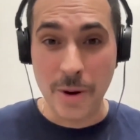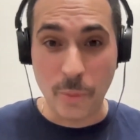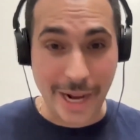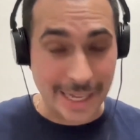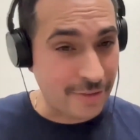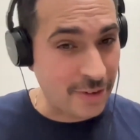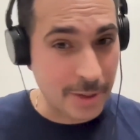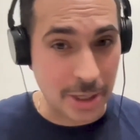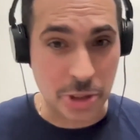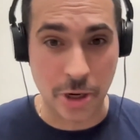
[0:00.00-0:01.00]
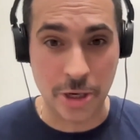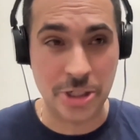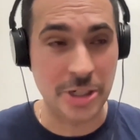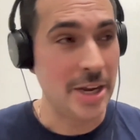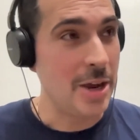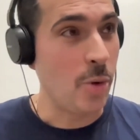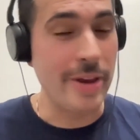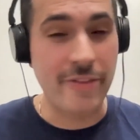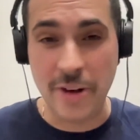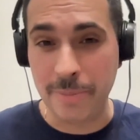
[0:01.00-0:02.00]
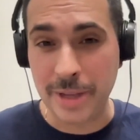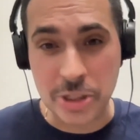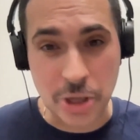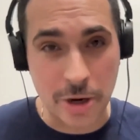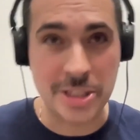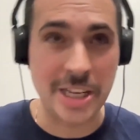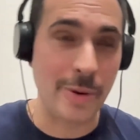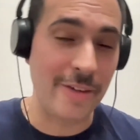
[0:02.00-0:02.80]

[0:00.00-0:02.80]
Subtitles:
We got to film in a church. We filmed in Jersey.